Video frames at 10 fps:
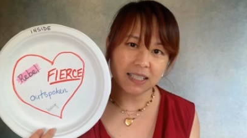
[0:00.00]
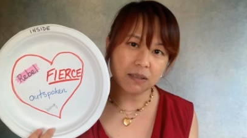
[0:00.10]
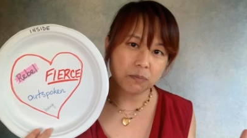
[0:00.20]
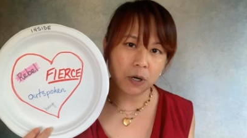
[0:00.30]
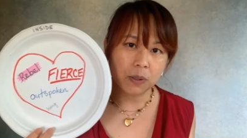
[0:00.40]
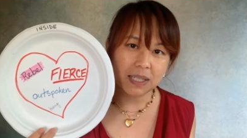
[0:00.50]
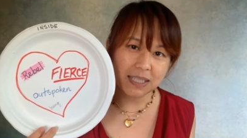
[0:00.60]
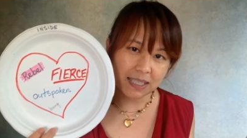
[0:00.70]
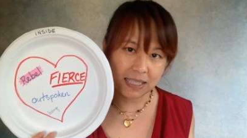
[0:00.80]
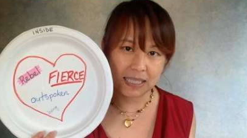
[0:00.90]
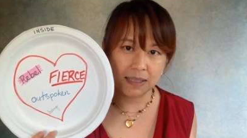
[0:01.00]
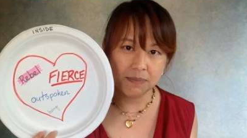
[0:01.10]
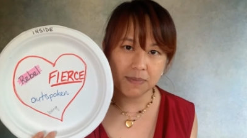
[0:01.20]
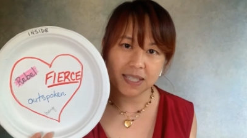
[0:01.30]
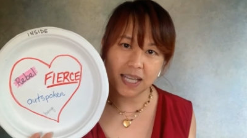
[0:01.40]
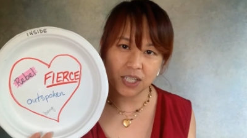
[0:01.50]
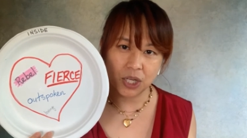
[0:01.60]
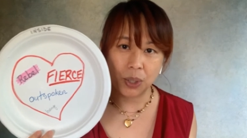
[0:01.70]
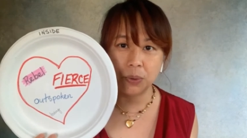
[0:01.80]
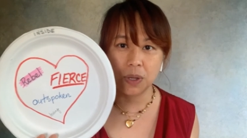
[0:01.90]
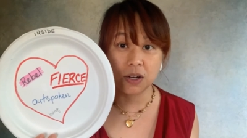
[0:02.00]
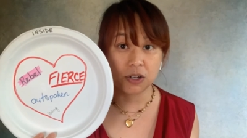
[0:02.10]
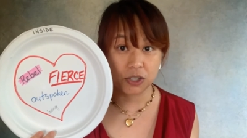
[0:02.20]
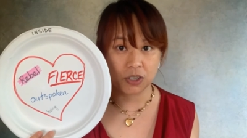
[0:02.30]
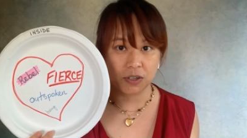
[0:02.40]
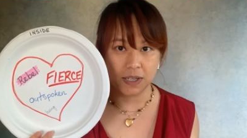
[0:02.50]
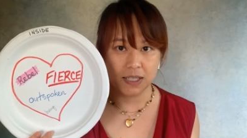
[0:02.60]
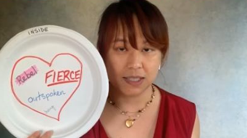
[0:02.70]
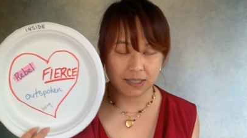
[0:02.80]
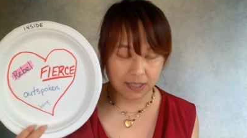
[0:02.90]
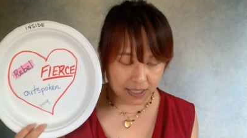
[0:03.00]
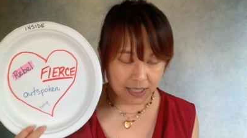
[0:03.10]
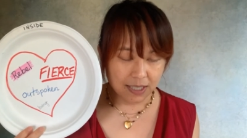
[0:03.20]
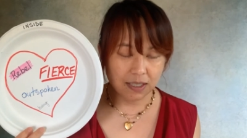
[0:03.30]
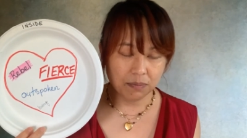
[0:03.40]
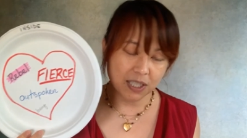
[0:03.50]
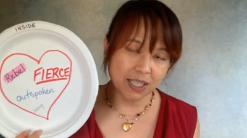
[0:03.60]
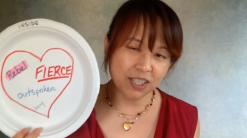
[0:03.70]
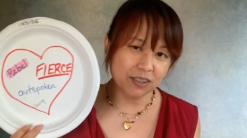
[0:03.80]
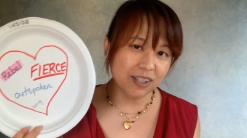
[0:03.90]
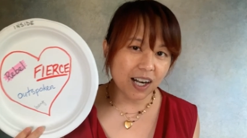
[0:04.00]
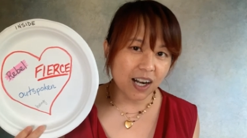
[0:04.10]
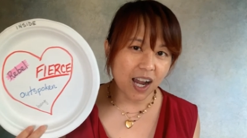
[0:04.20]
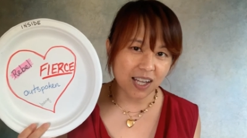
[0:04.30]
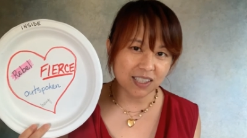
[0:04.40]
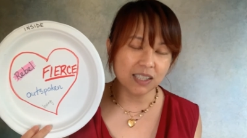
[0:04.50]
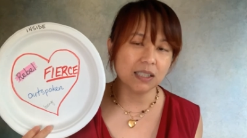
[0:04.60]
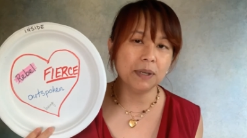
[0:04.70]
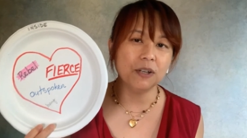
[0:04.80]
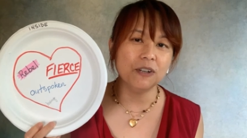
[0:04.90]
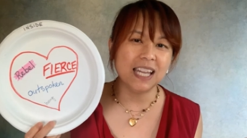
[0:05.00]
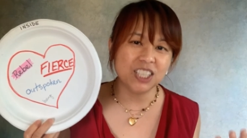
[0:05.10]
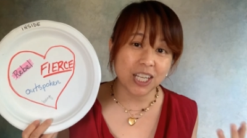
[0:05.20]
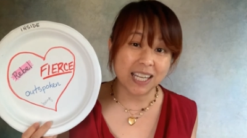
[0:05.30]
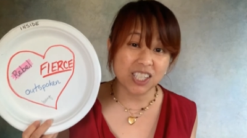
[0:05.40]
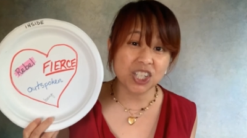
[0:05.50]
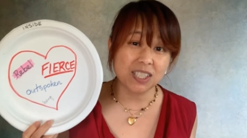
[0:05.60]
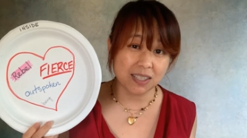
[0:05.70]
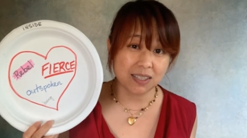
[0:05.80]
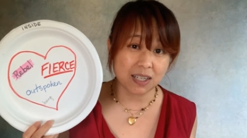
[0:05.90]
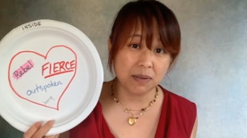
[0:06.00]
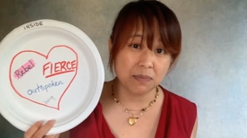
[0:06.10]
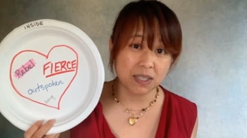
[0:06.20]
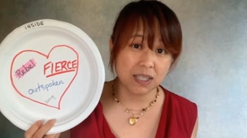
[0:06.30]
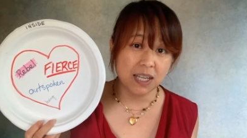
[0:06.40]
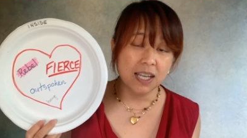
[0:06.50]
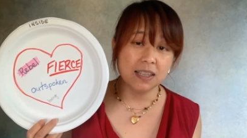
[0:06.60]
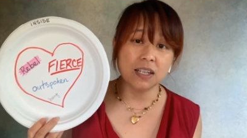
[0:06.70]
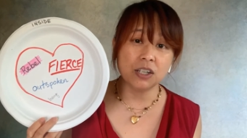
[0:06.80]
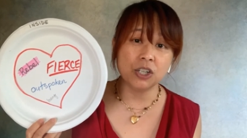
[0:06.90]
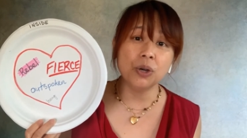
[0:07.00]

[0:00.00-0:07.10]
the broken systems that no longer serve us. In particular, I talk about education systems that are no